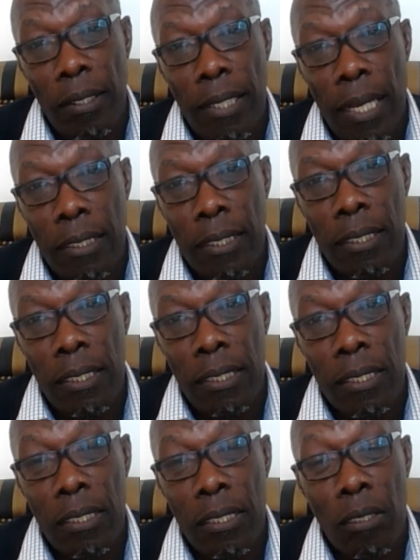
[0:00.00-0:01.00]
that
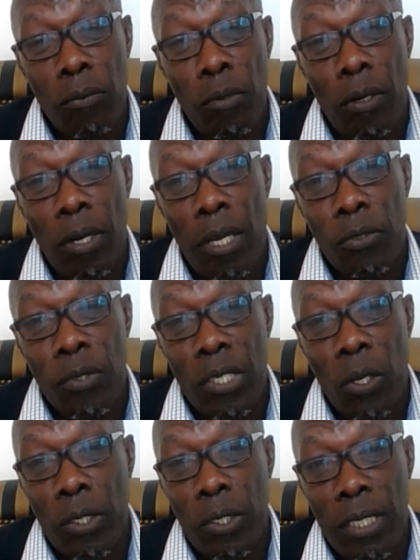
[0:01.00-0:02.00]
has
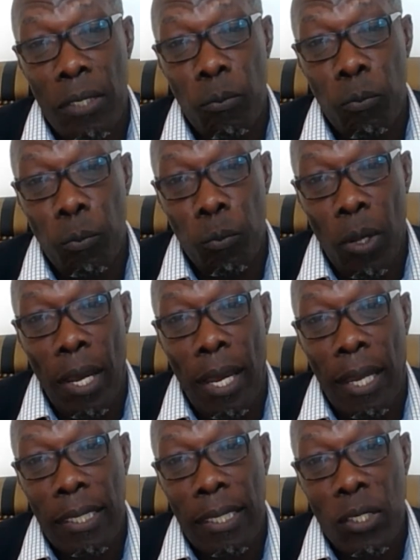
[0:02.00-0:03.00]
resulted in
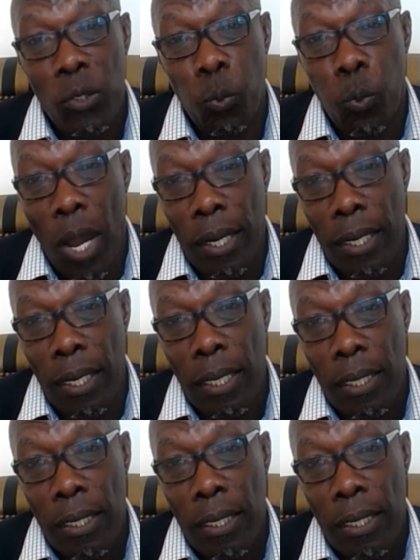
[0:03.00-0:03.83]
at least one